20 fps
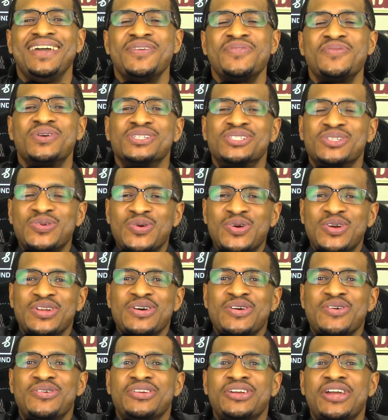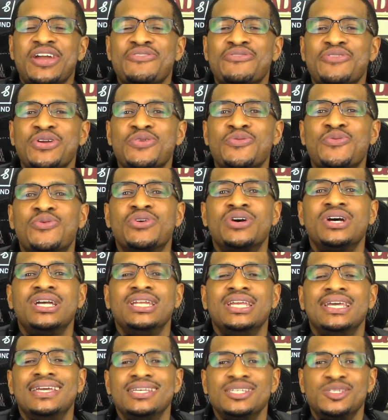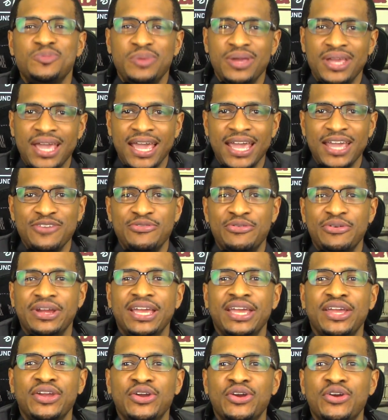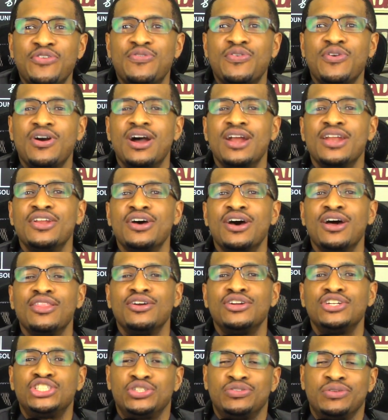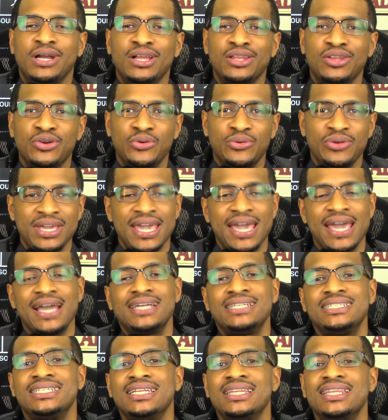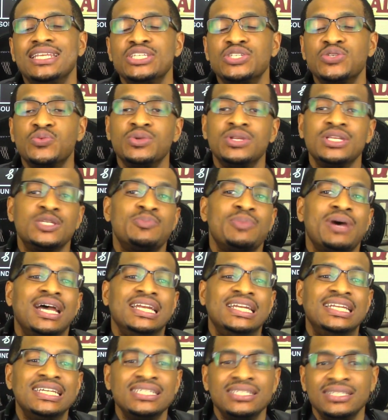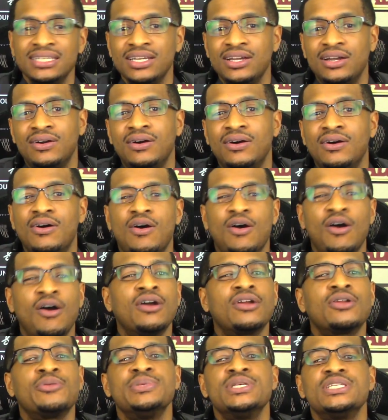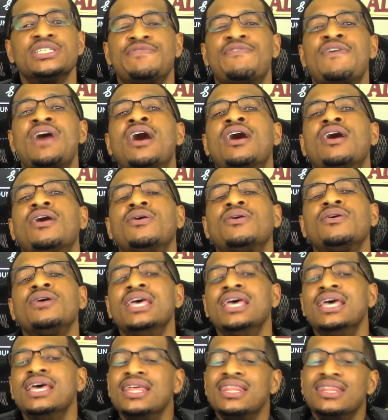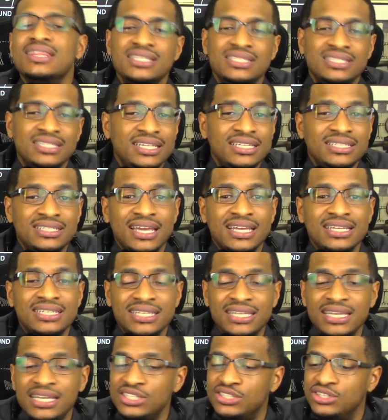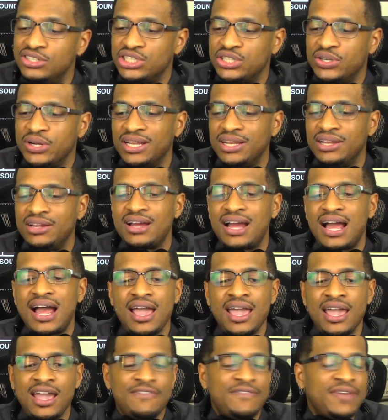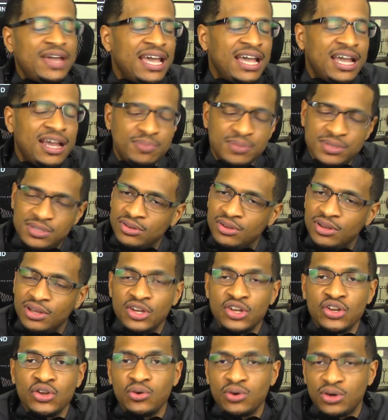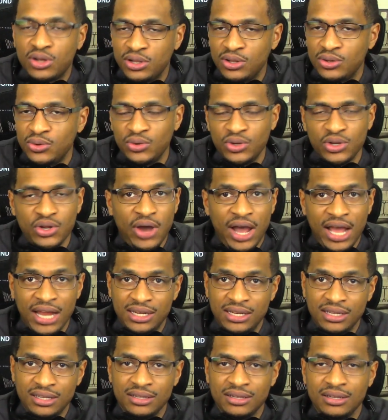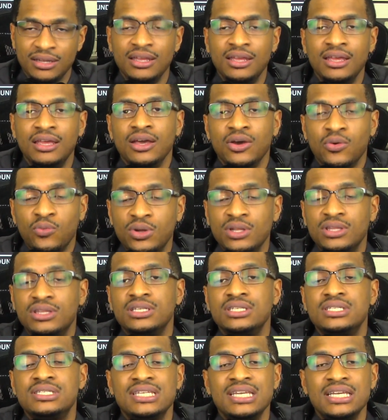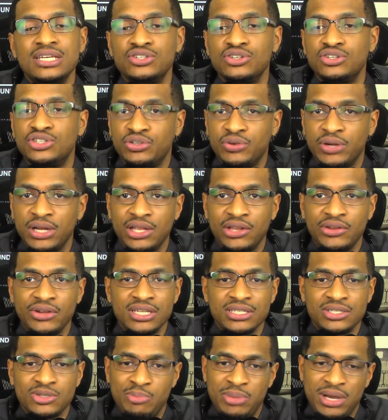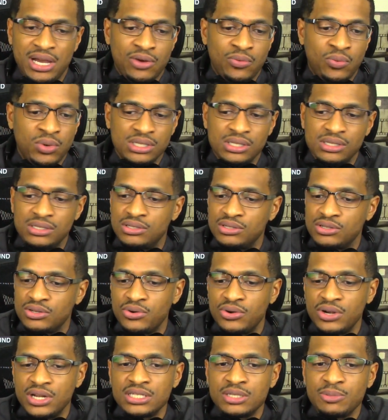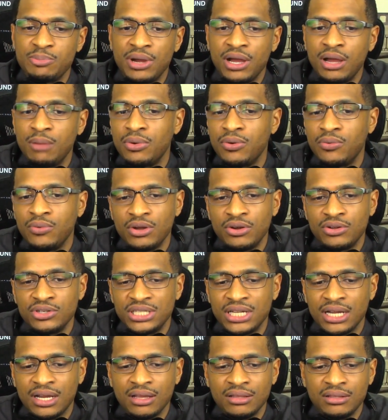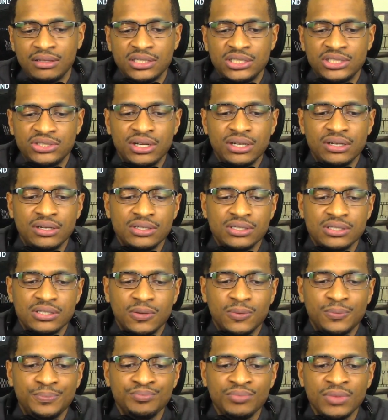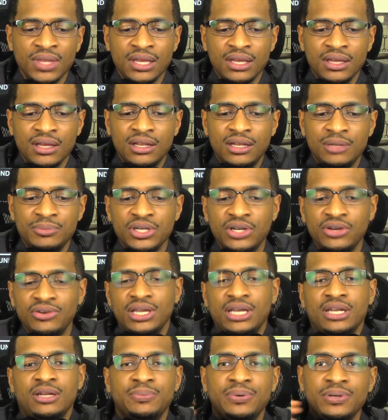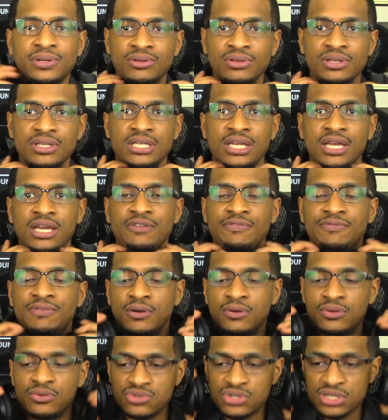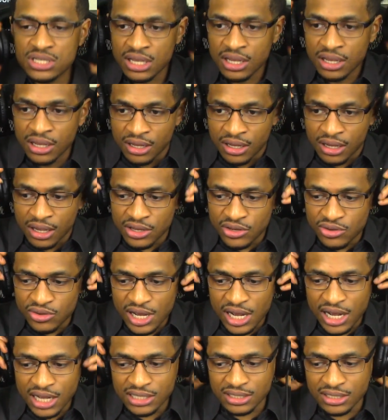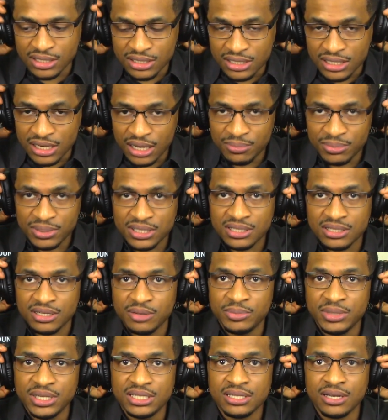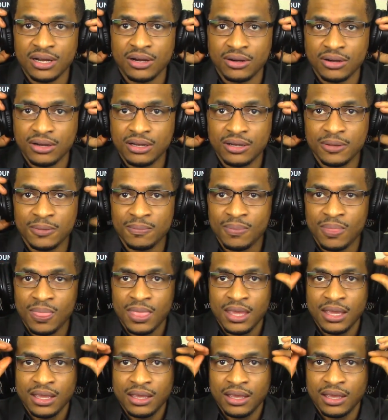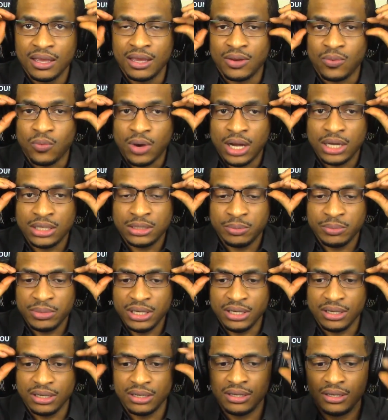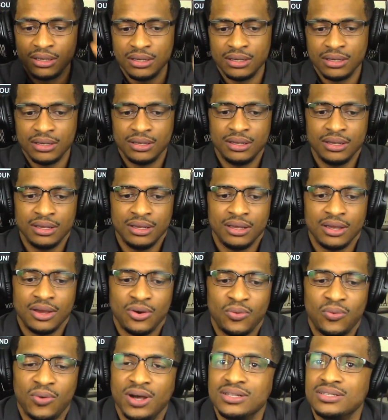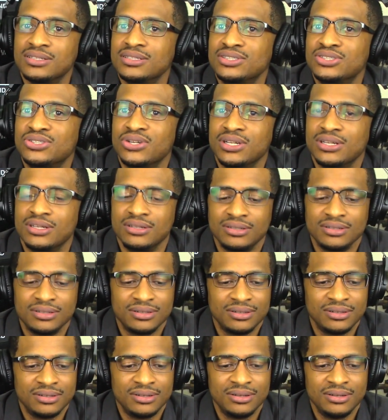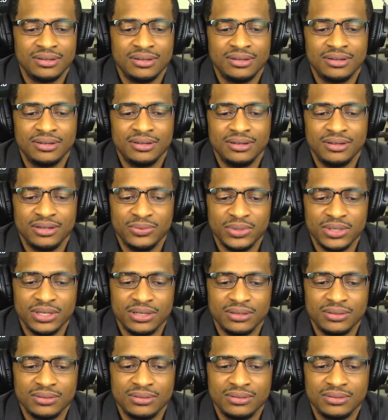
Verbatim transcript: what's going on, everyone? It's B. Avery here for another trailer reaction. This one is by Disney, called Artemis Fowl. This is a teaser trailer. I have absolutely no clue, no idea what this teaser trailer is about, what the story is about, but we're going to check out this trailer. So let me go ahead and put on these headphones and you guys can stop listening to me talk and watch me watch this trailer. Here we go.